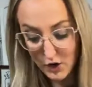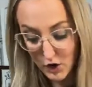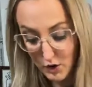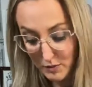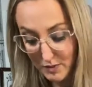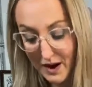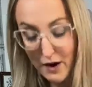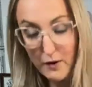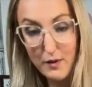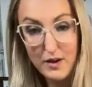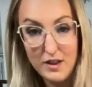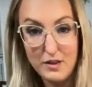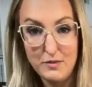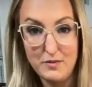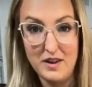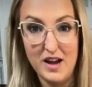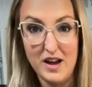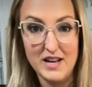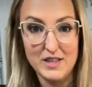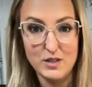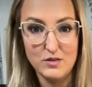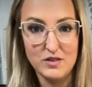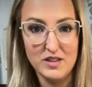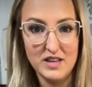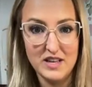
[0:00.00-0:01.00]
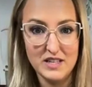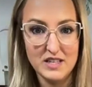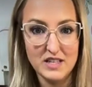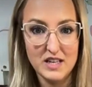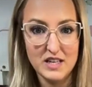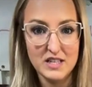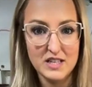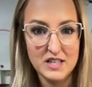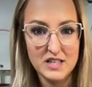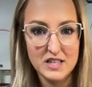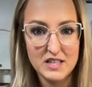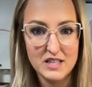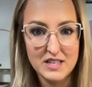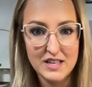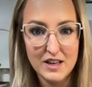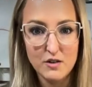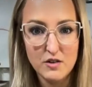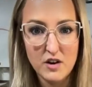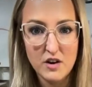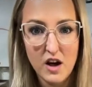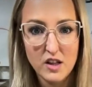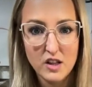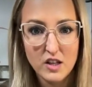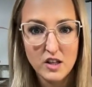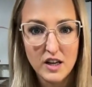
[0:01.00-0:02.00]
to bear with me, guys, on this because it's still
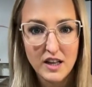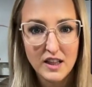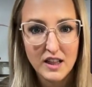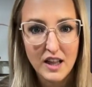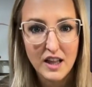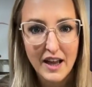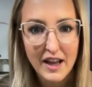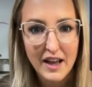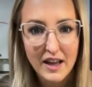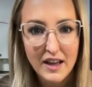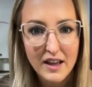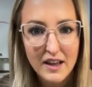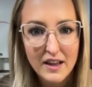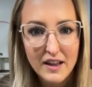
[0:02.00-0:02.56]
not looking like.